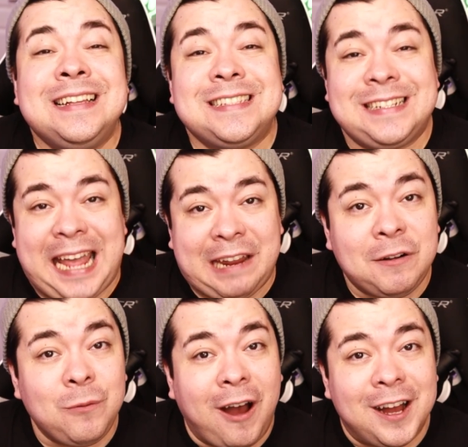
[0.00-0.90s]
Today
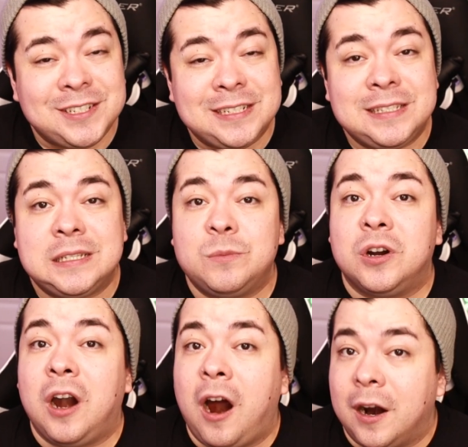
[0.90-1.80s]
we're watching some
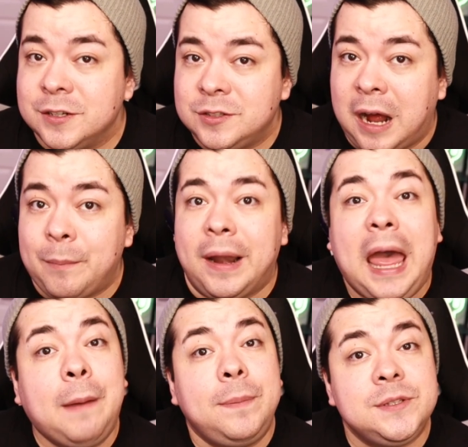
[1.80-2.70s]
more Heartstopper
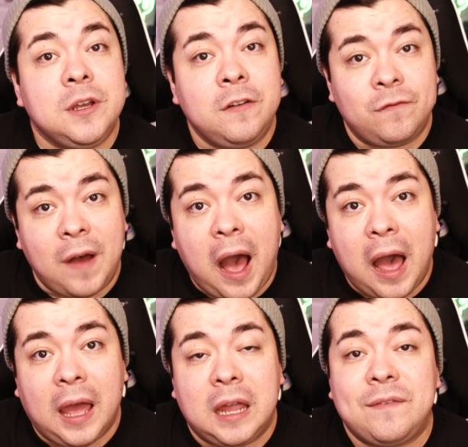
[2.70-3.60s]
Episode
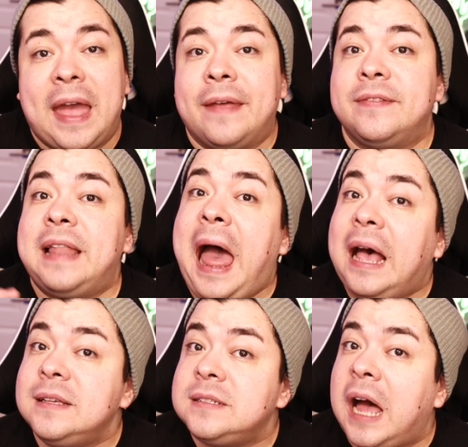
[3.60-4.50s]
five, and
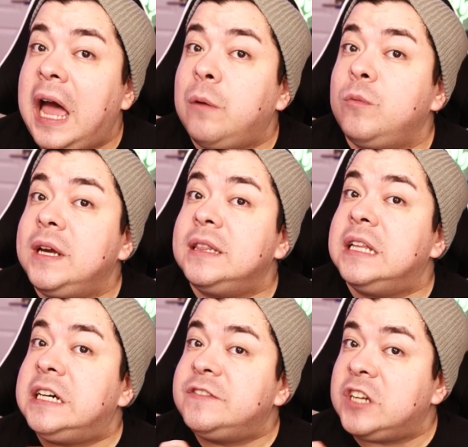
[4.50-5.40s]
last time we
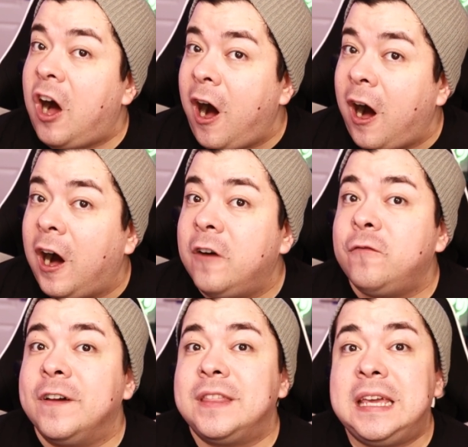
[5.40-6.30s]
left
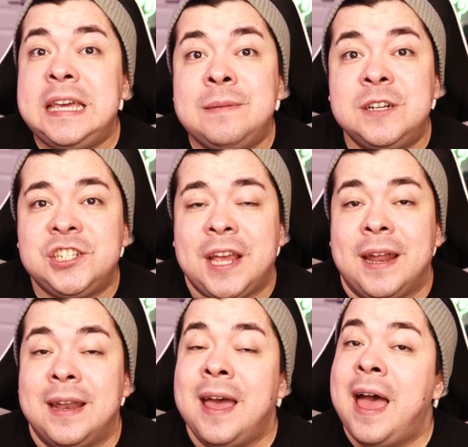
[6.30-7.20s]
off with
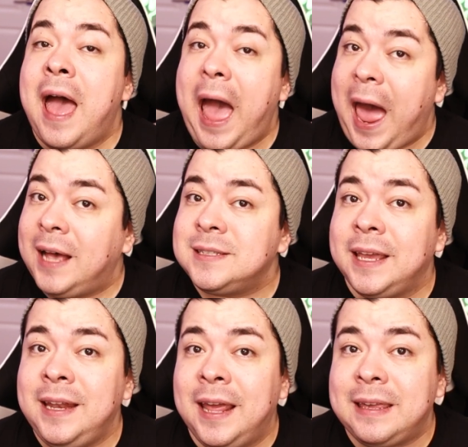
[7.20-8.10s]
Imogen
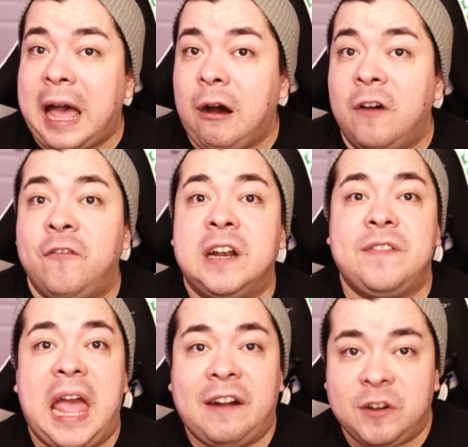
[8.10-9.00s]
asking Nick out in front
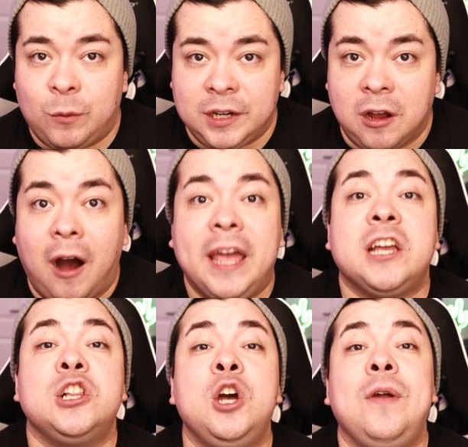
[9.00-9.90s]
of everyone, y'all,
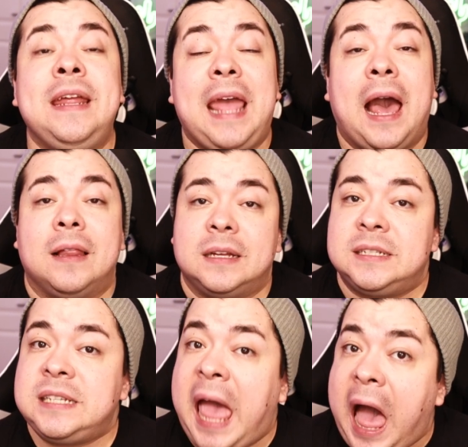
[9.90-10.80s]
including
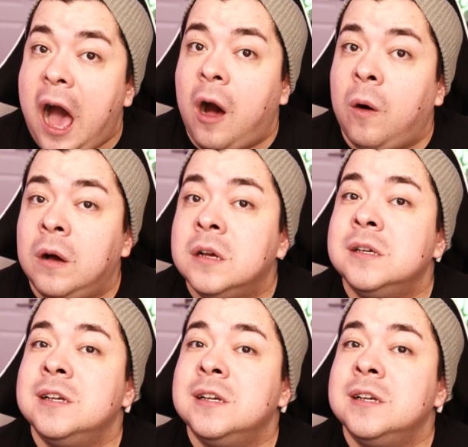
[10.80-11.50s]
Ellen Tao.